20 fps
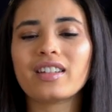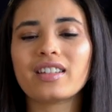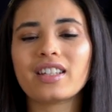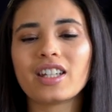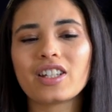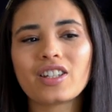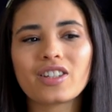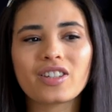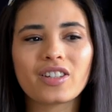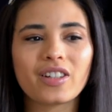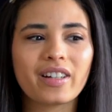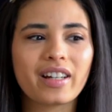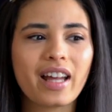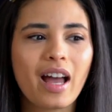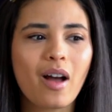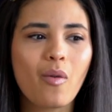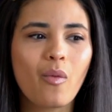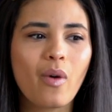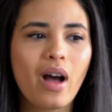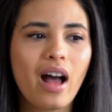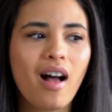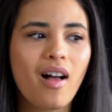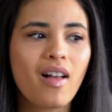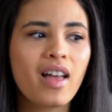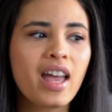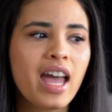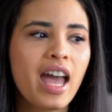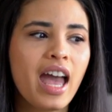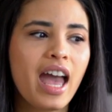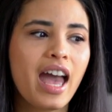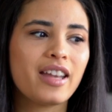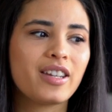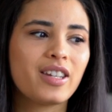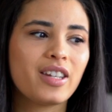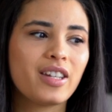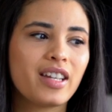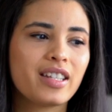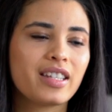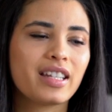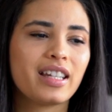the dishes turn out well and
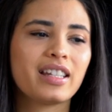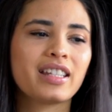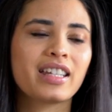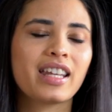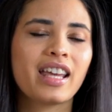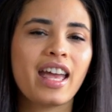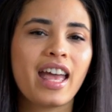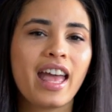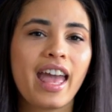she doesn't